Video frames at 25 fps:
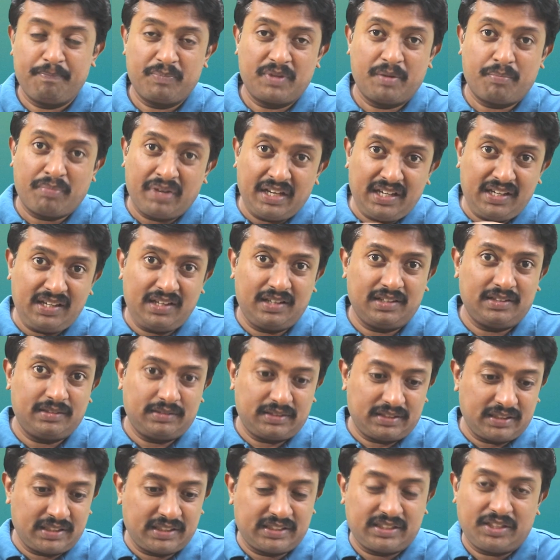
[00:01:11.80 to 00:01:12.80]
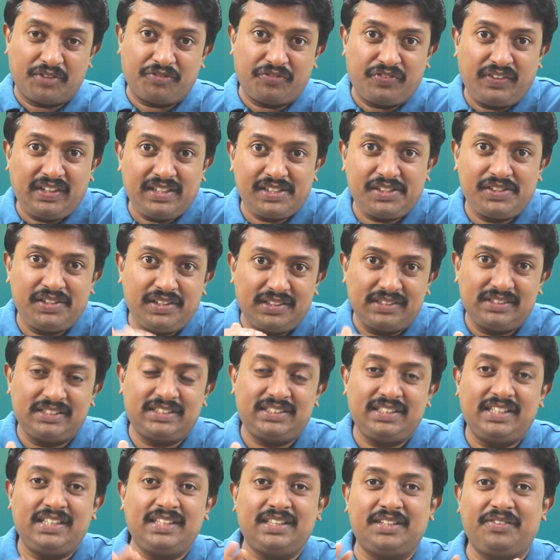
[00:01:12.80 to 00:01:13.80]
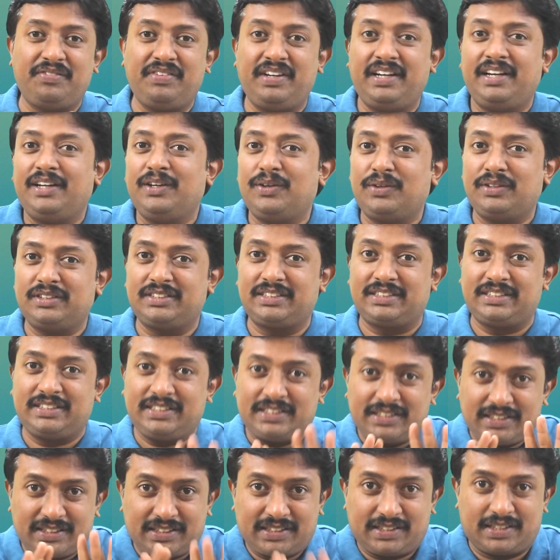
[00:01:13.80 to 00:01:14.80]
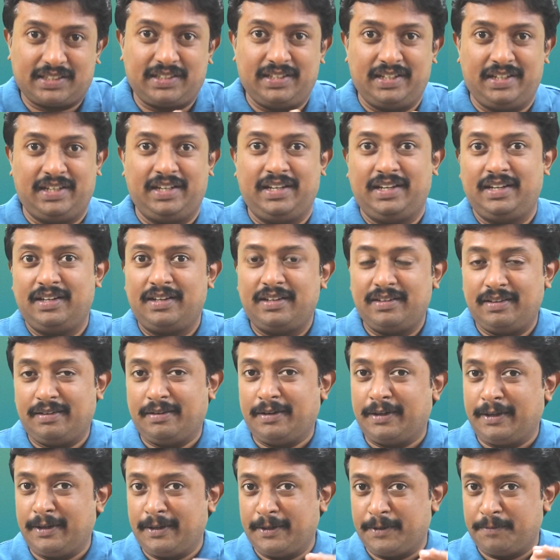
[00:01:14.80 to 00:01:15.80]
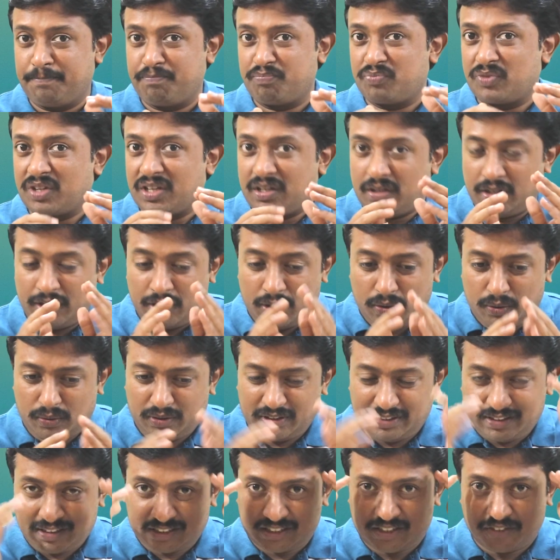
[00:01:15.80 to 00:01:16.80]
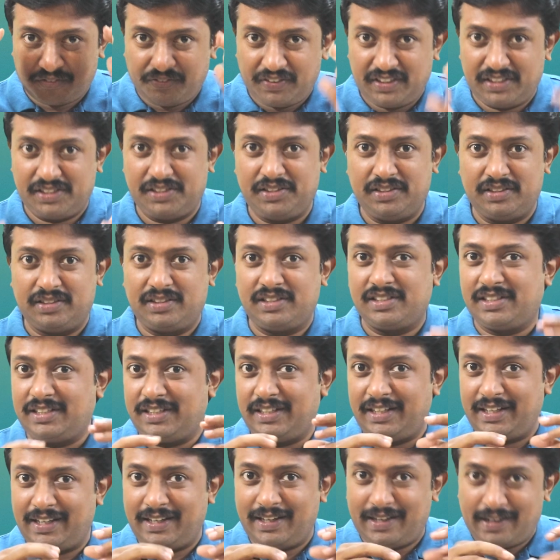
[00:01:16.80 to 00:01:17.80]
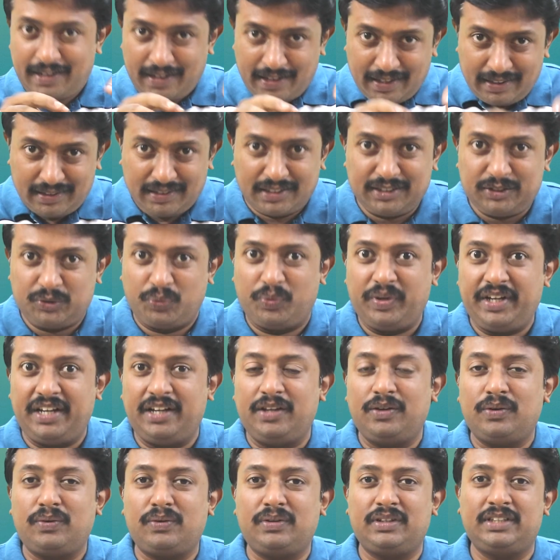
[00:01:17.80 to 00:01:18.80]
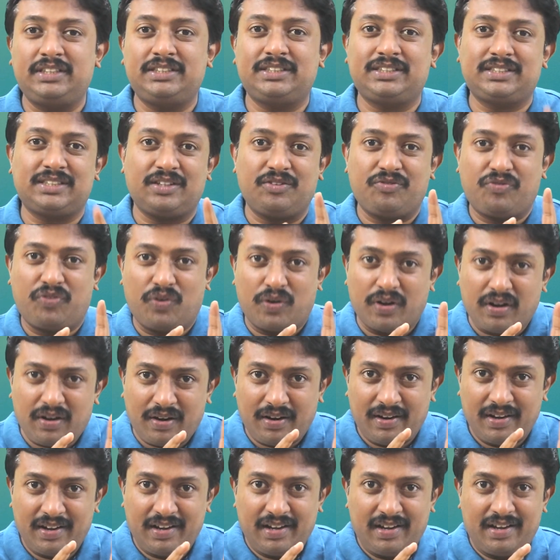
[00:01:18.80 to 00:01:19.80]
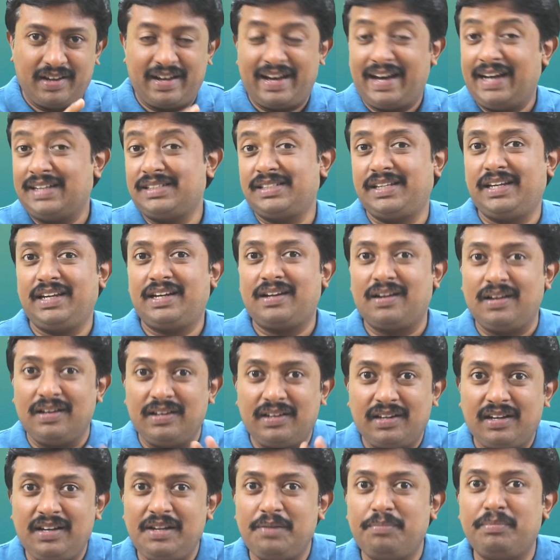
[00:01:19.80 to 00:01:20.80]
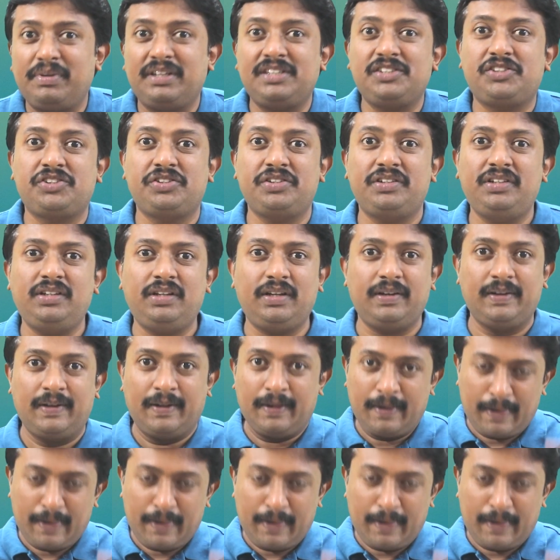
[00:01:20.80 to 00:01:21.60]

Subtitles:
The sufficiency in the video is just the sufficiency in this video is for, as I clearly mentioned,